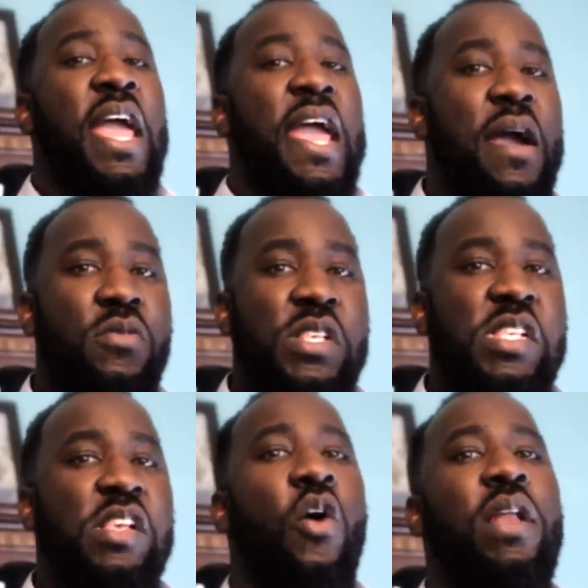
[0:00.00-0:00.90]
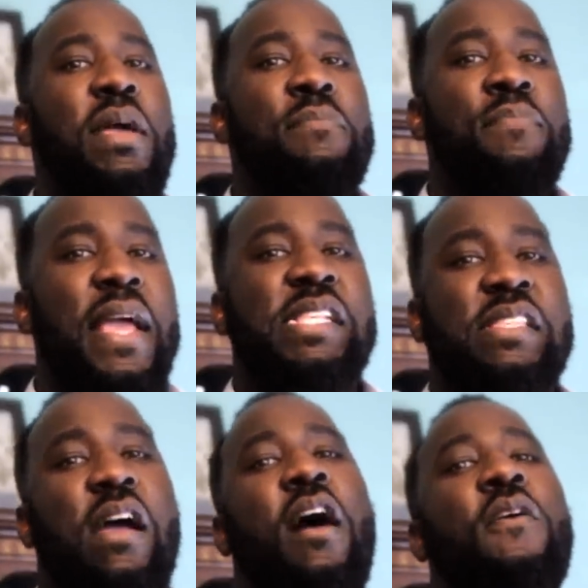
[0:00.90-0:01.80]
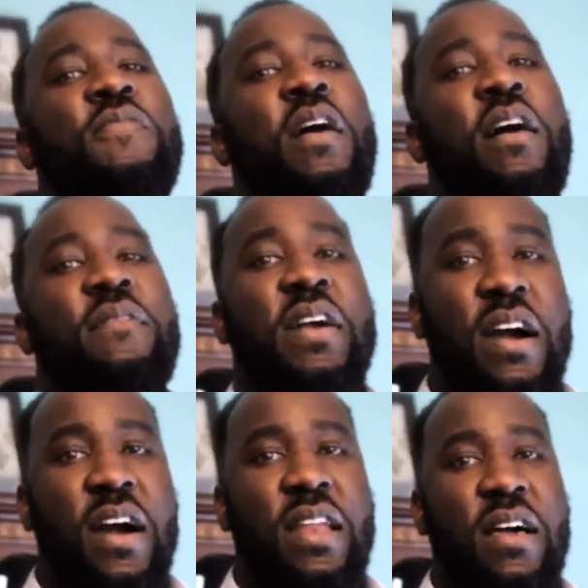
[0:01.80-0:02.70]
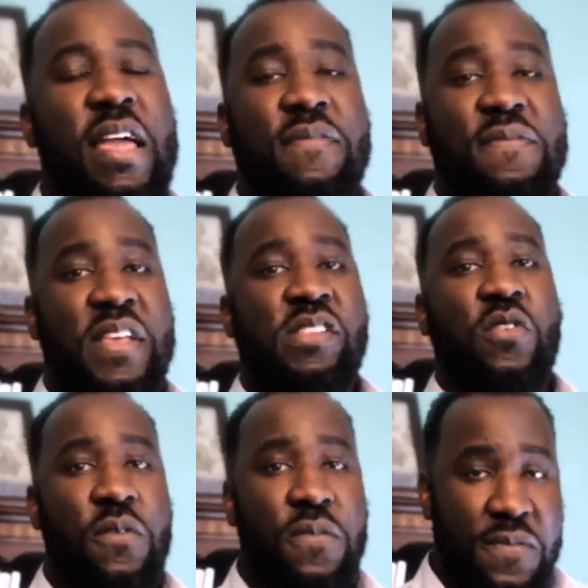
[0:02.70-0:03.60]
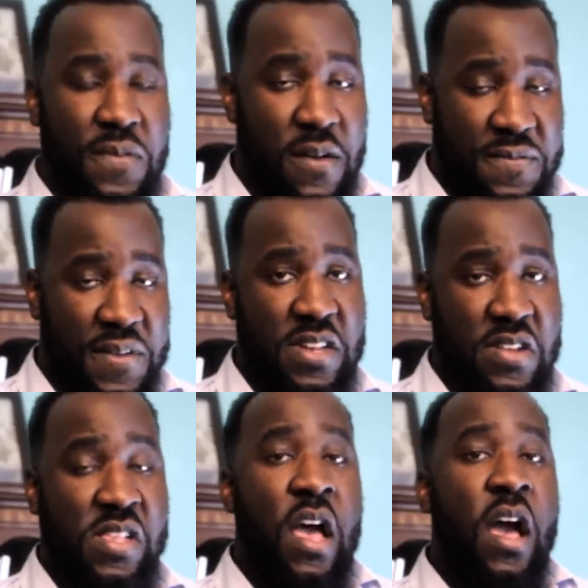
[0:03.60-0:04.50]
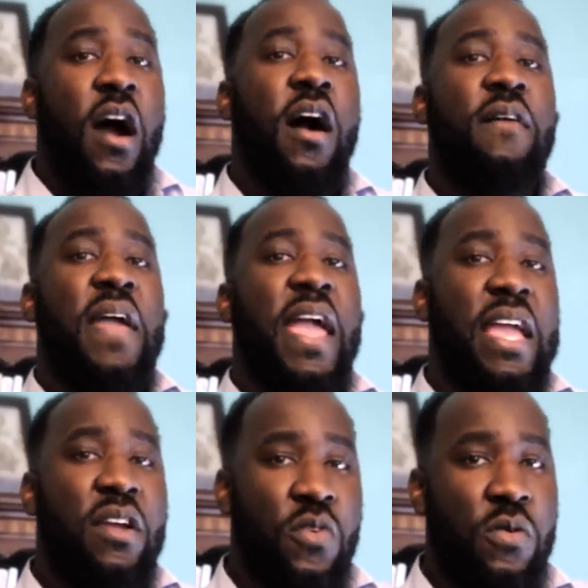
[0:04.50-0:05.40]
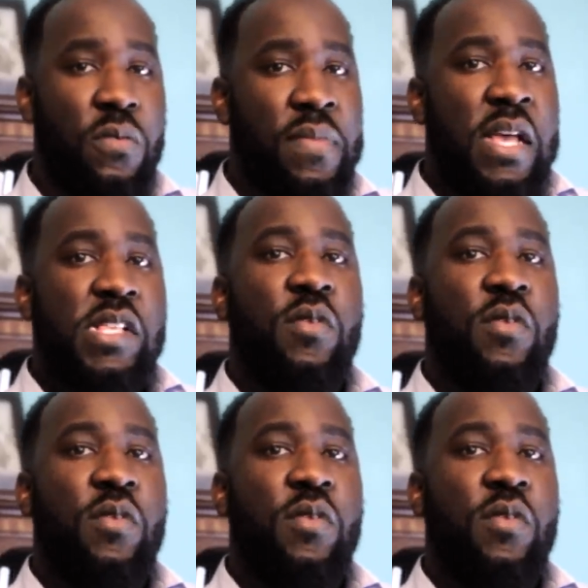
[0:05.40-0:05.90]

It was solely based off of color and physical features of a group.